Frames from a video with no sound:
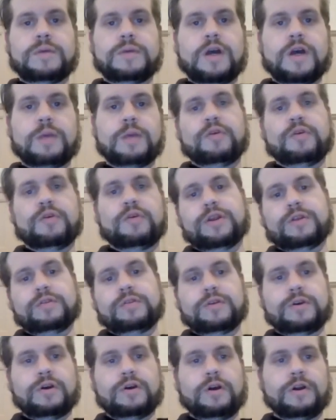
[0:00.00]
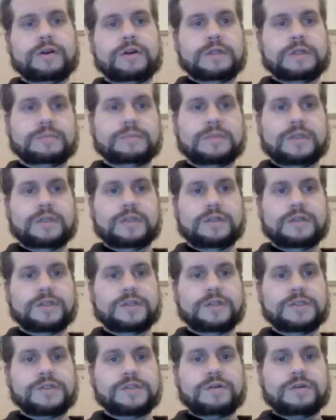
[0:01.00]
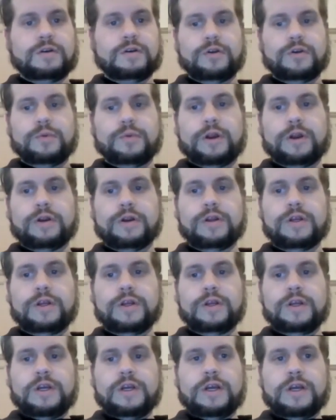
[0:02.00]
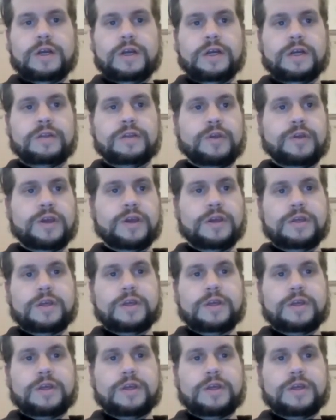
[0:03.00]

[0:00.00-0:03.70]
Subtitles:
operating the cart and its hardware. They